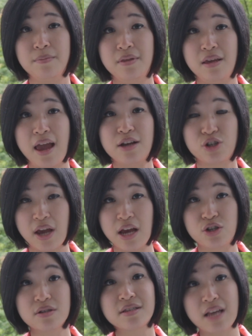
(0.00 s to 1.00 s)
the
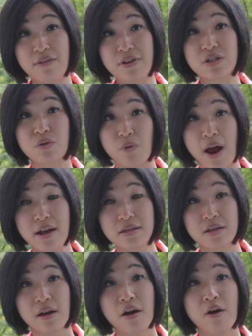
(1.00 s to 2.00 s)
education savings
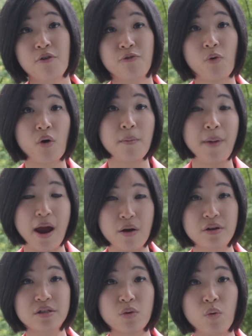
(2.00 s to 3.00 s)
grant for
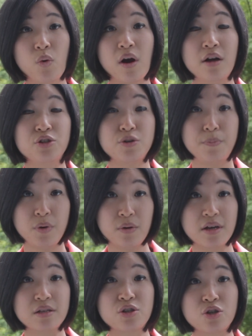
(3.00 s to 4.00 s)
parents who
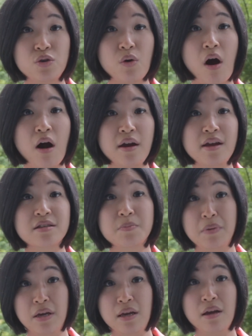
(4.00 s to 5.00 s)
contributed to
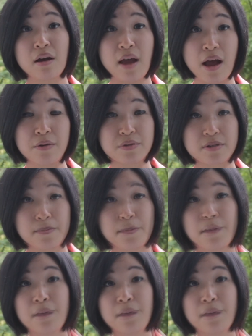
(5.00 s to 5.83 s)
RESP account.